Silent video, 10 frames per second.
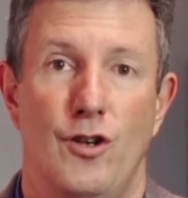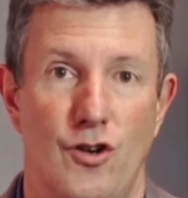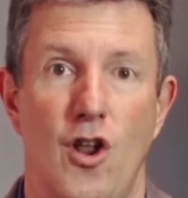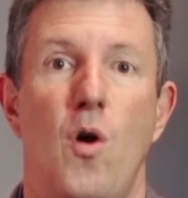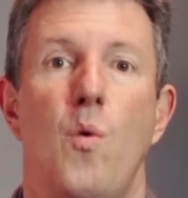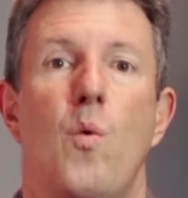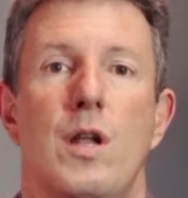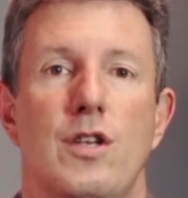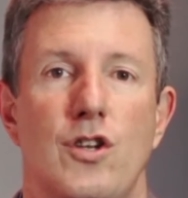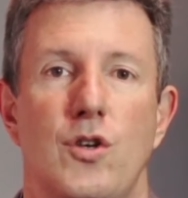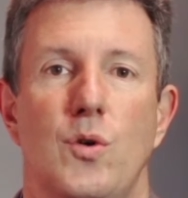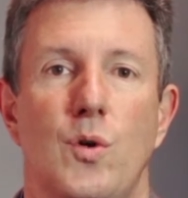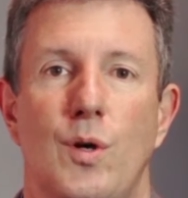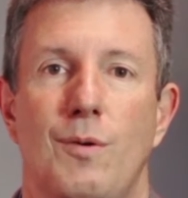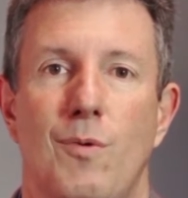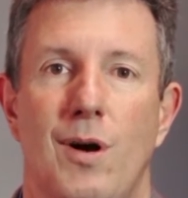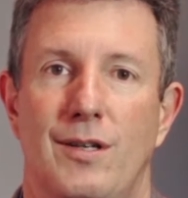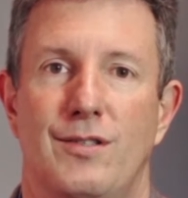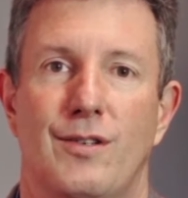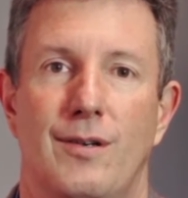No one knew who he
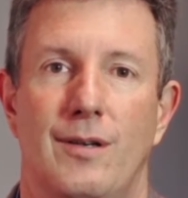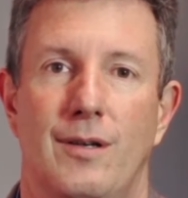was.